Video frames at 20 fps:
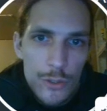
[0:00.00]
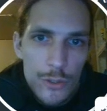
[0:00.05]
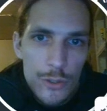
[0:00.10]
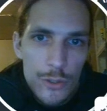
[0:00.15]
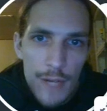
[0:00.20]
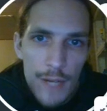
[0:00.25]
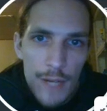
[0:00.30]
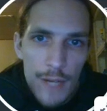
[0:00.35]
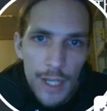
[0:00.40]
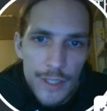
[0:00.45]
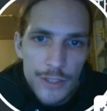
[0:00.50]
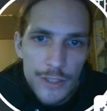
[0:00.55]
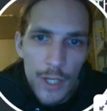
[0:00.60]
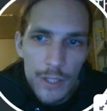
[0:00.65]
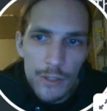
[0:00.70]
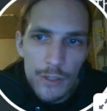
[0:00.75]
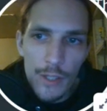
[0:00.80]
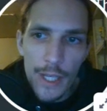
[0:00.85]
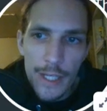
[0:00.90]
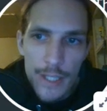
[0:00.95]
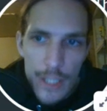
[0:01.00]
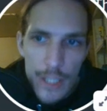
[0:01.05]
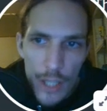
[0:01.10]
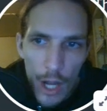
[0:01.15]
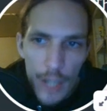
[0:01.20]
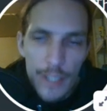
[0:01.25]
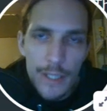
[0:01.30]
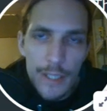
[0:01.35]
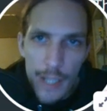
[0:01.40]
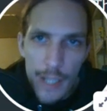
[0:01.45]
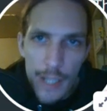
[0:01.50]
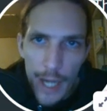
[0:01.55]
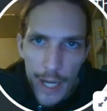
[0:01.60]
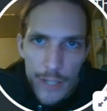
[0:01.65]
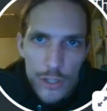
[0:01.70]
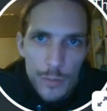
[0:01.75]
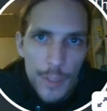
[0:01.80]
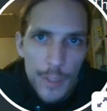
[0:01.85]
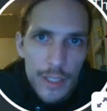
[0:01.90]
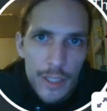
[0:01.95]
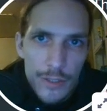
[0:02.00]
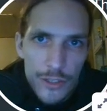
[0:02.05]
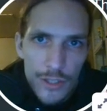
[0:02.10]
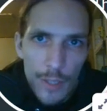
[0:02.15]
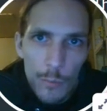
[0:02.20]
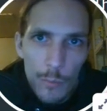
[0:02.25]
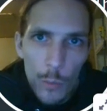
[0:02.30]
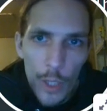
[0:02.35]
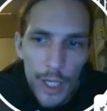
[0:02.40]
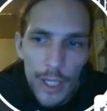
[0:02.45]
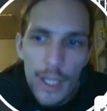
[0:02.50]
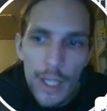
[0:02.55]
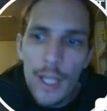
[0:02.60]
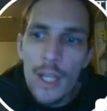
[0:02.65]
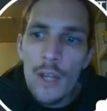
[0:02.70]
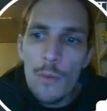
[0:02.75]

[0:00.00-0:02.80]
into this funnel and not engage me in some way,